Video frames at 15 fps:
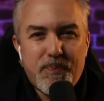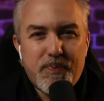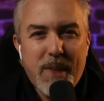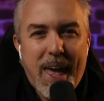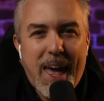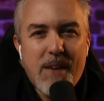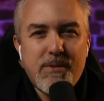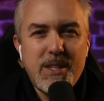
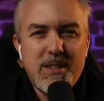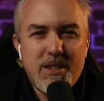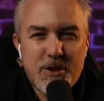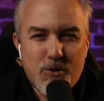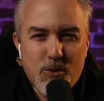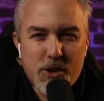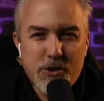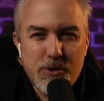Having this
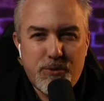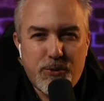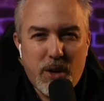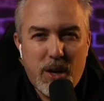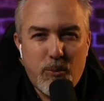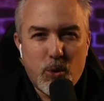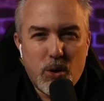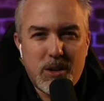structured
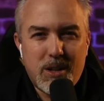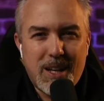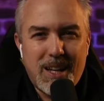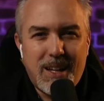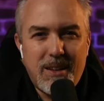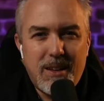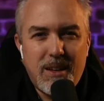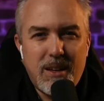framework
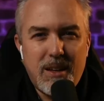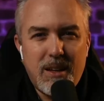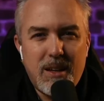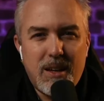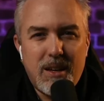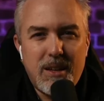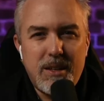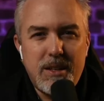
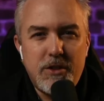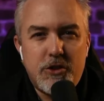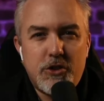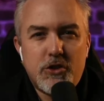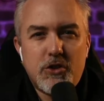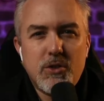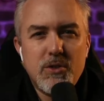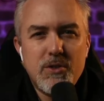
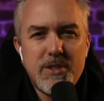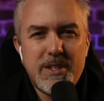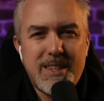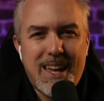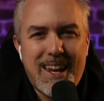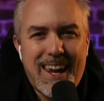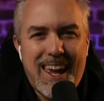ensures that